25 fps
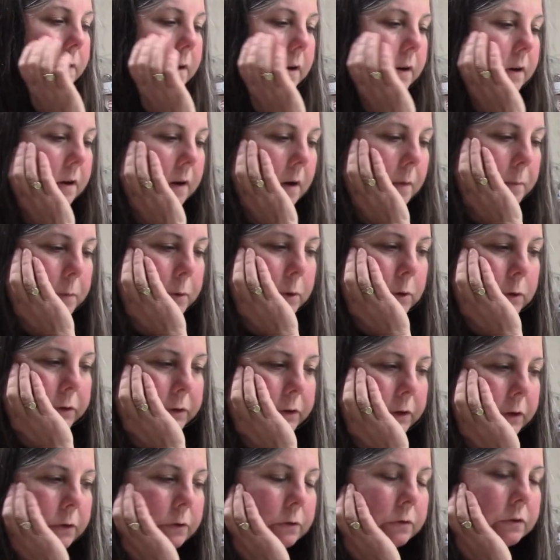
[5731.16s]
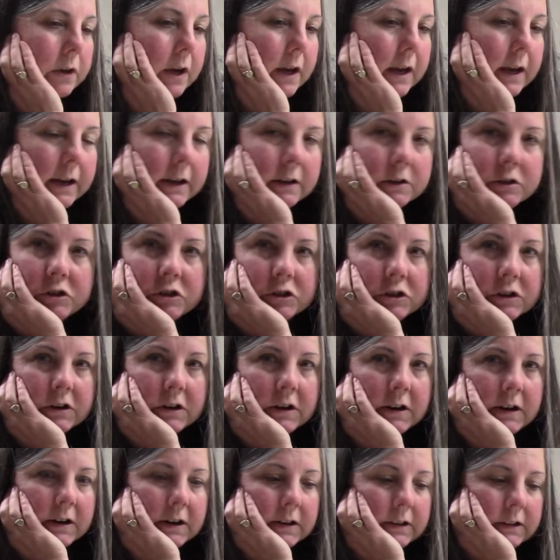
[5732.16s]
bullnose edge
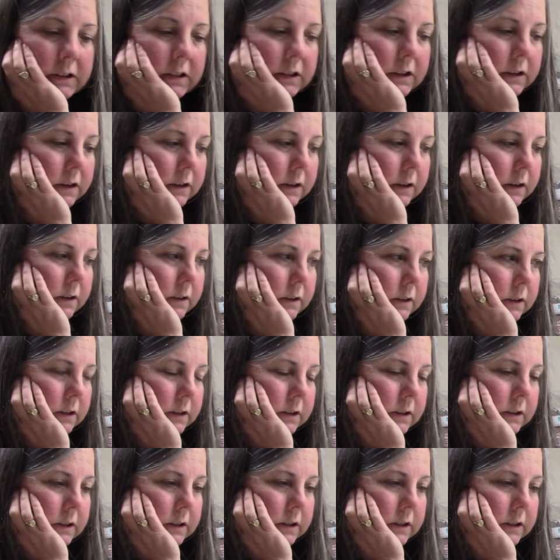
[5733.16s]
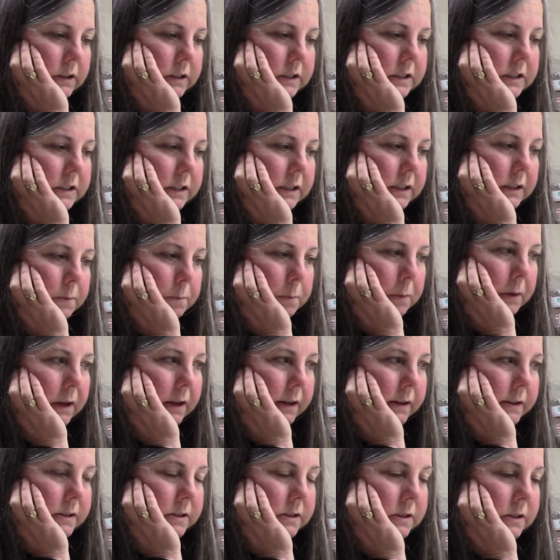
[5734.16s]
on the seat
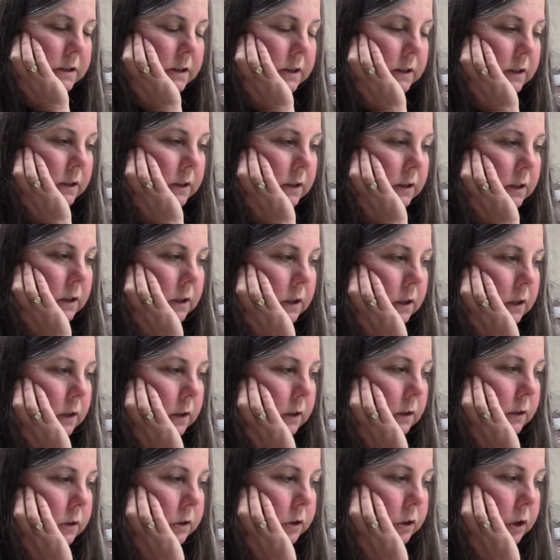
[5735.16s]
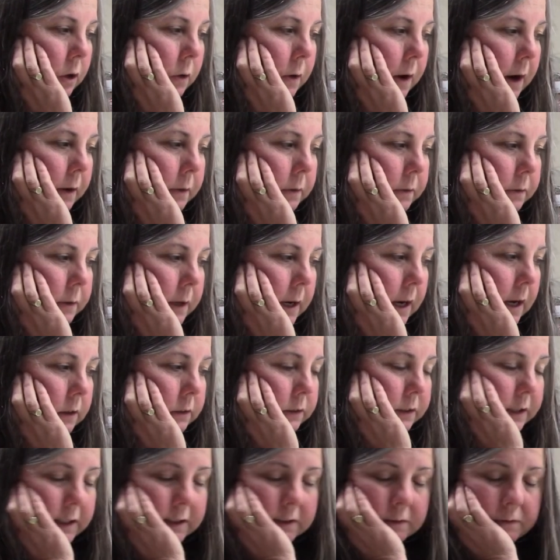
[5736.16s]
base. So I'll
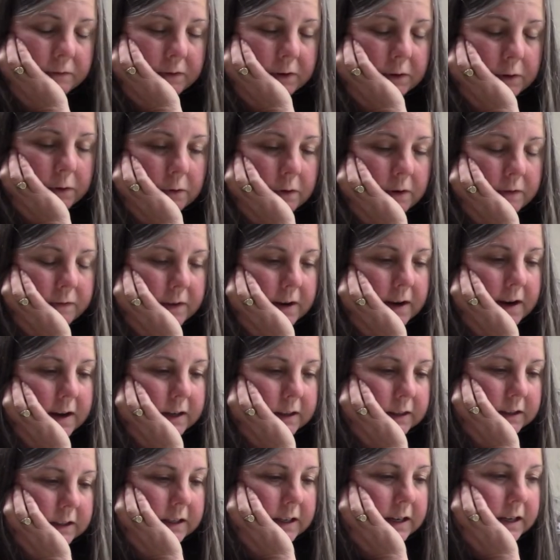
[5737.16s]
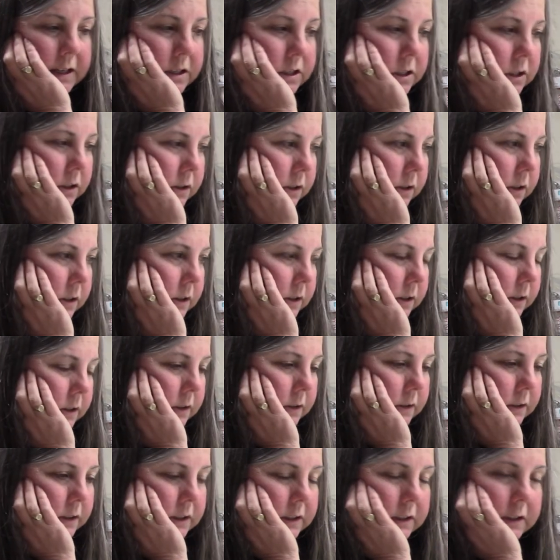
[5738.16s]
take a photo of that at the end.
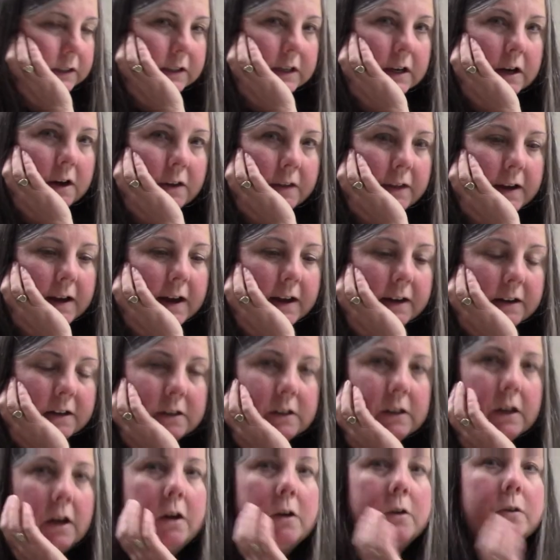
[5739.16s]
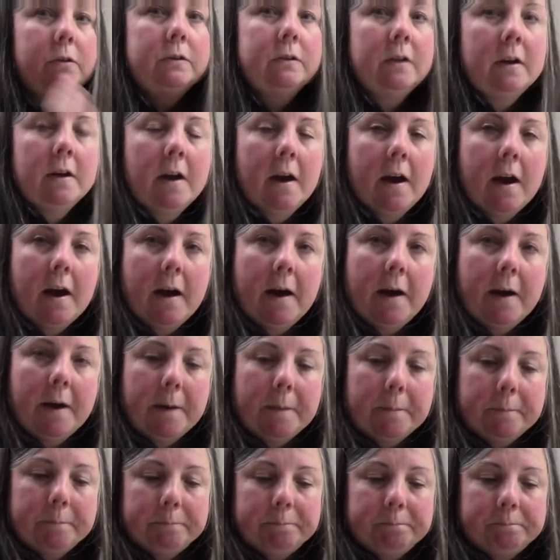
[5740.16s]
You'll see how that goes.
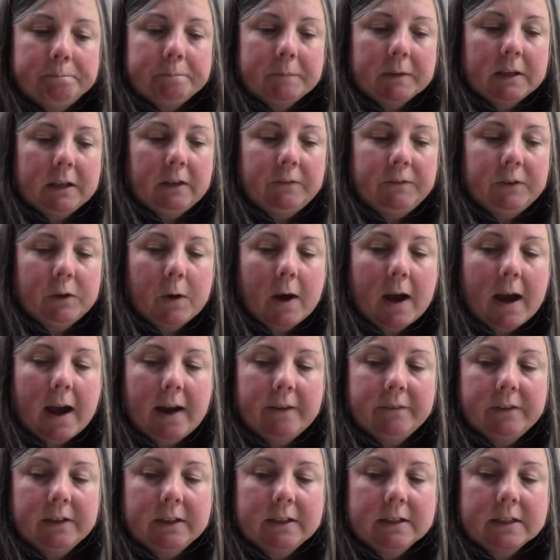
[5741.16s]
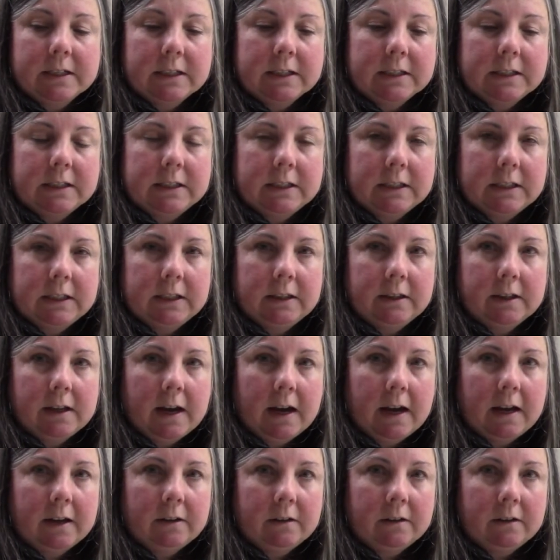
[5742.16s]
If you haven't seen that